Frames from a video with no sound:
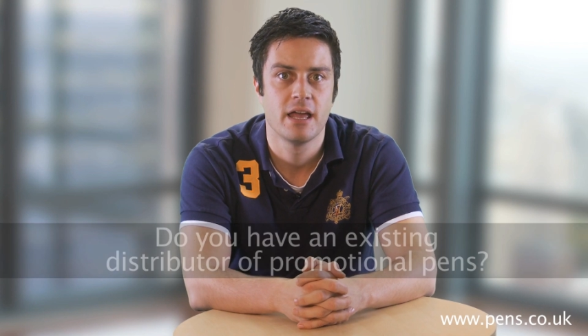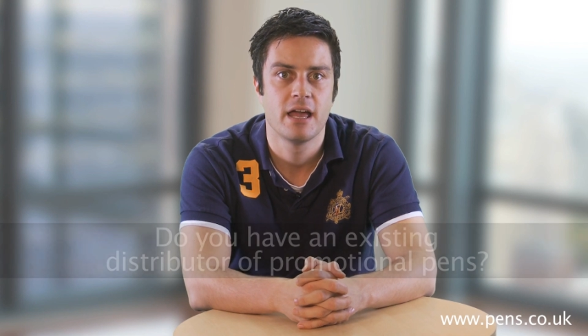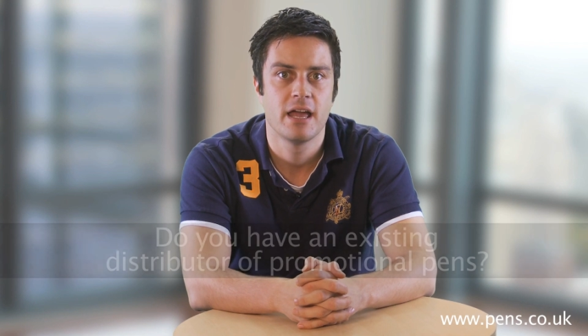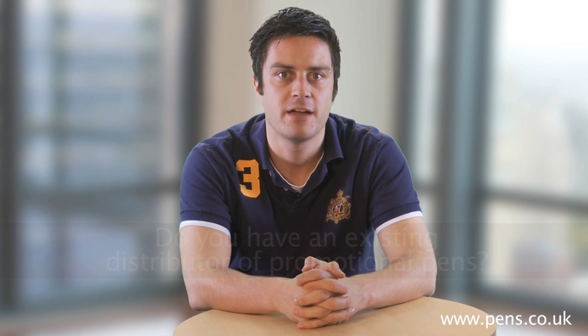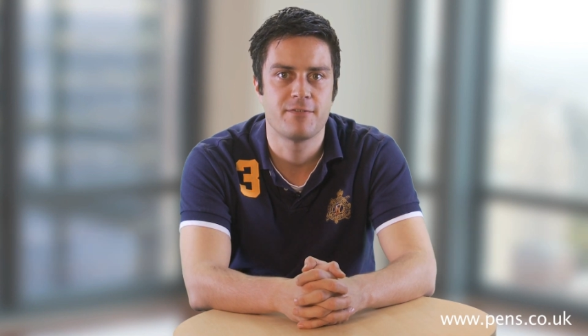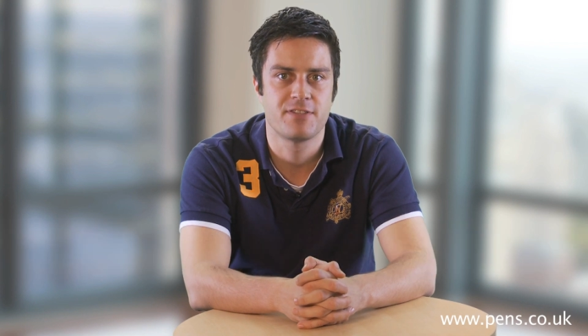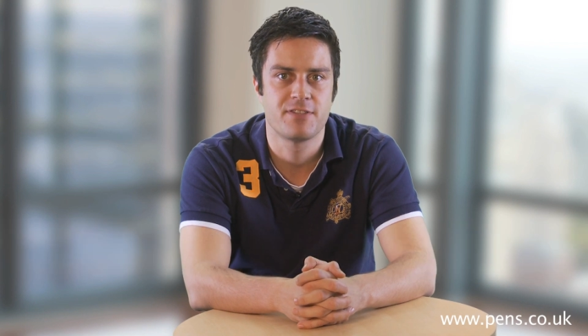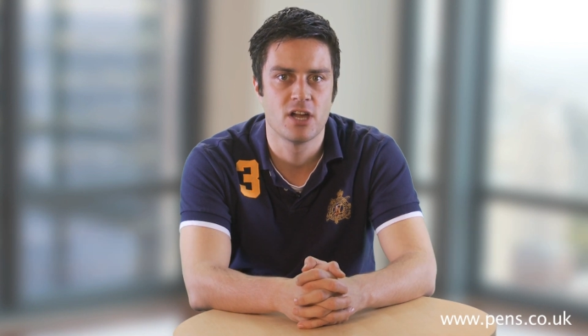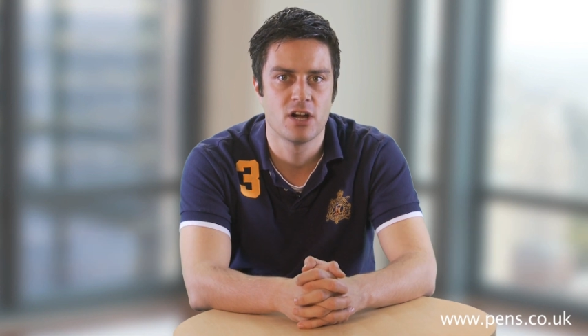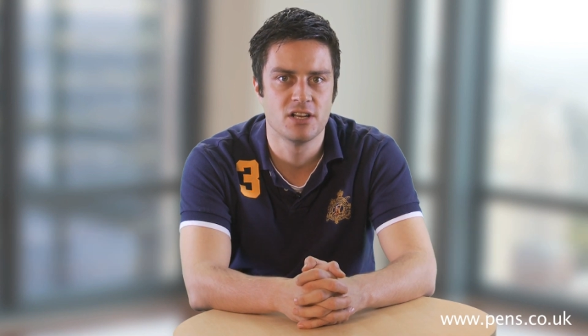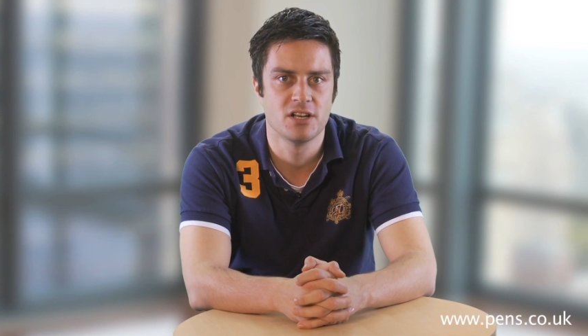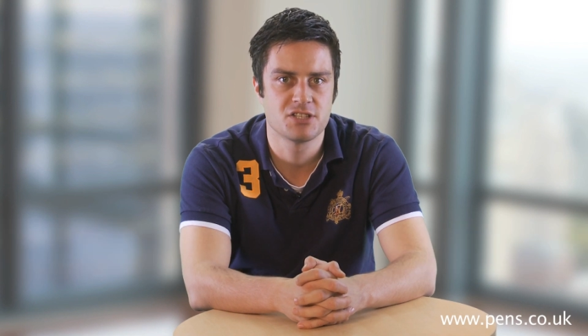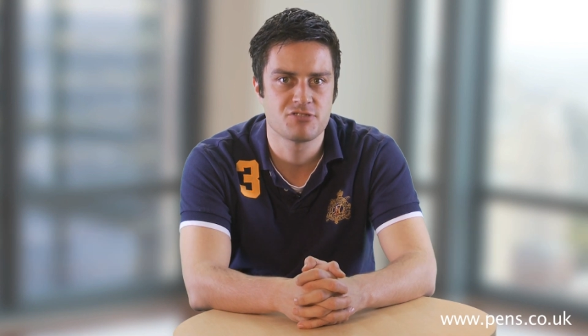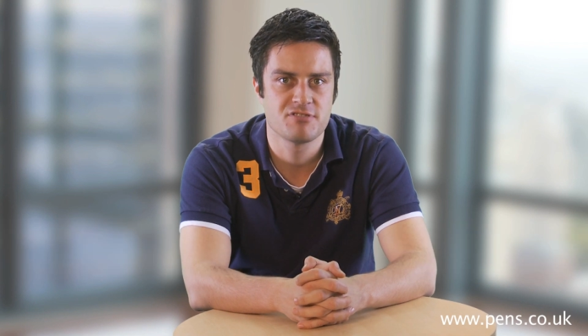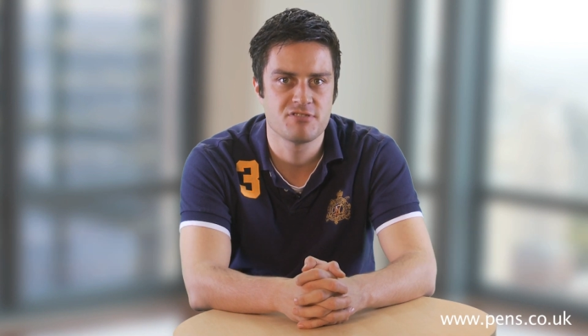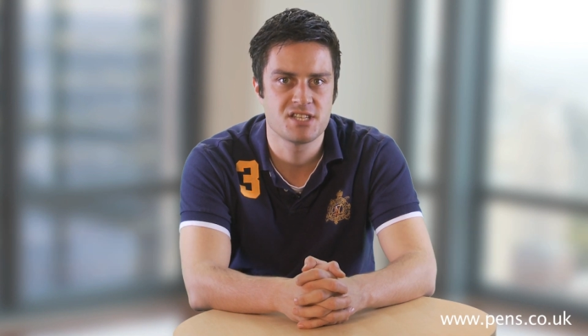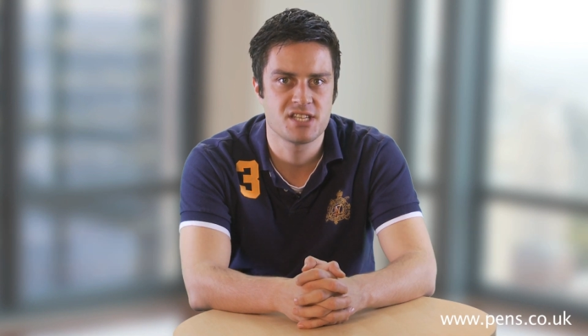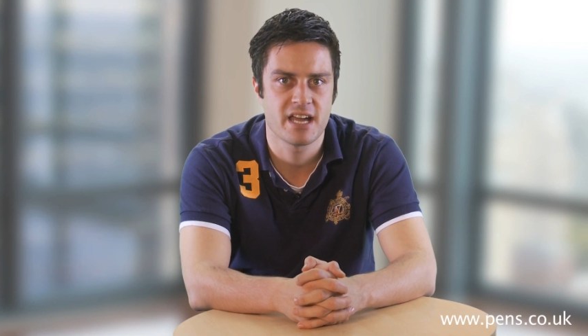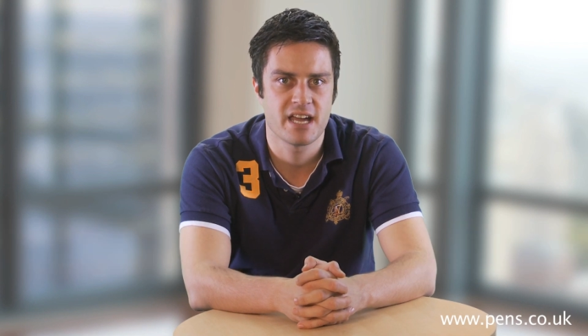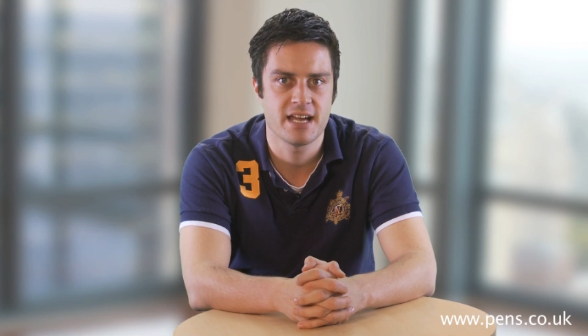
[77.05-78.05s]
If the answer
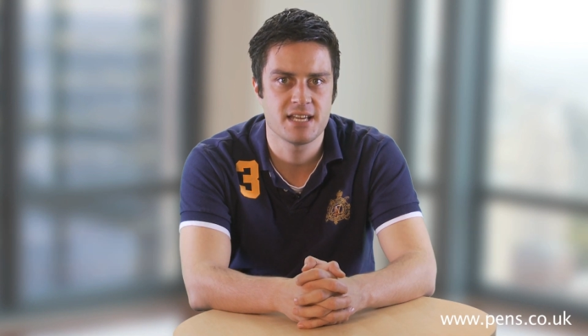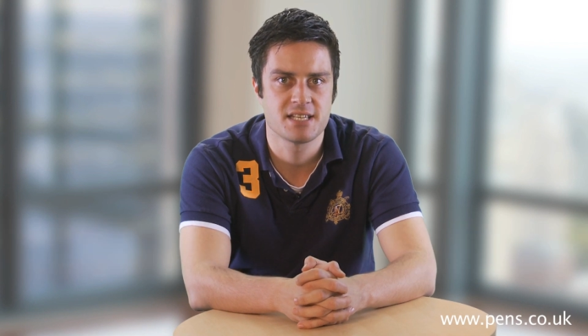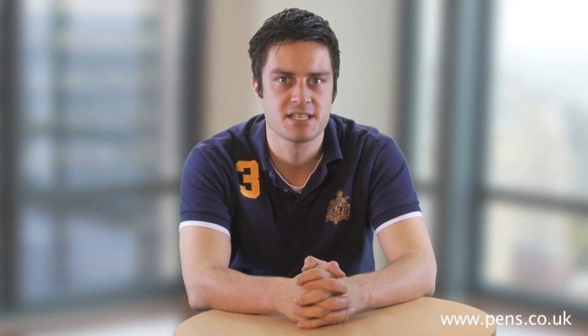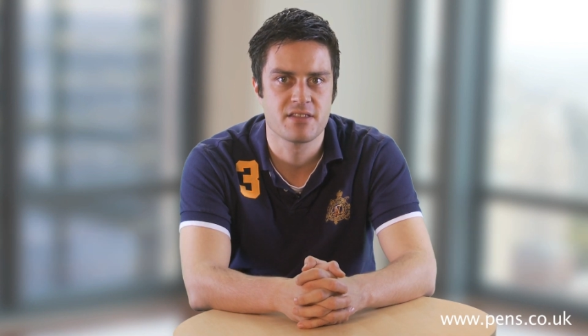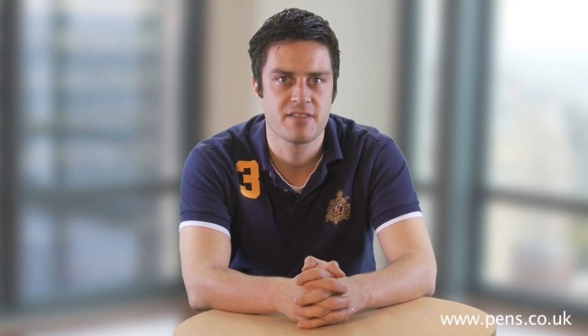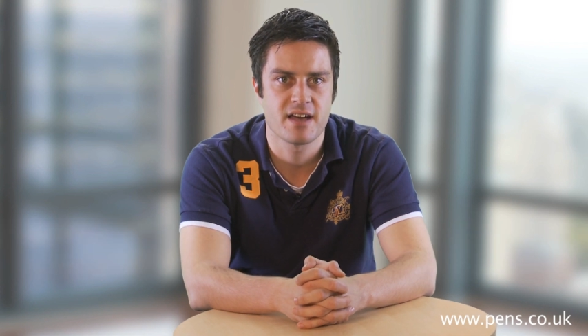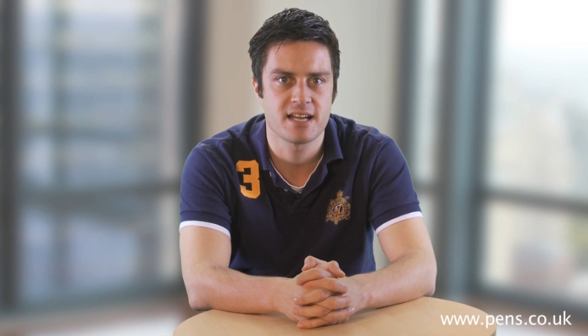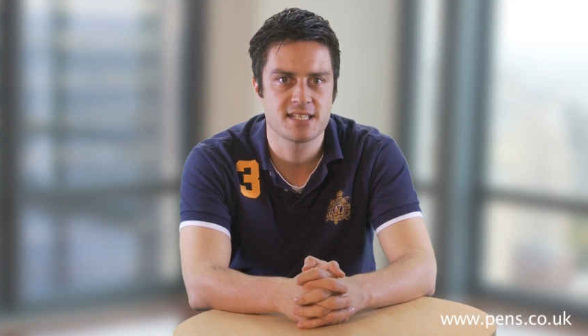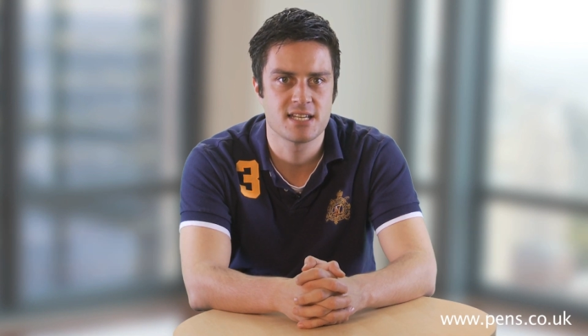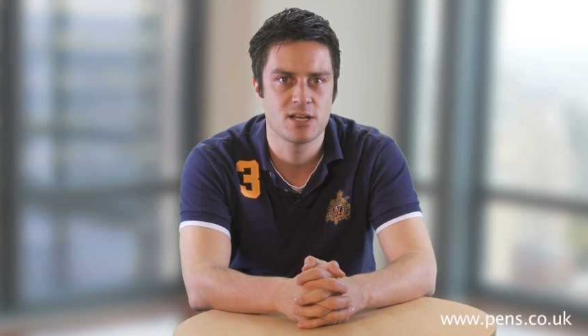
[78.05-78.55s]
is yes, that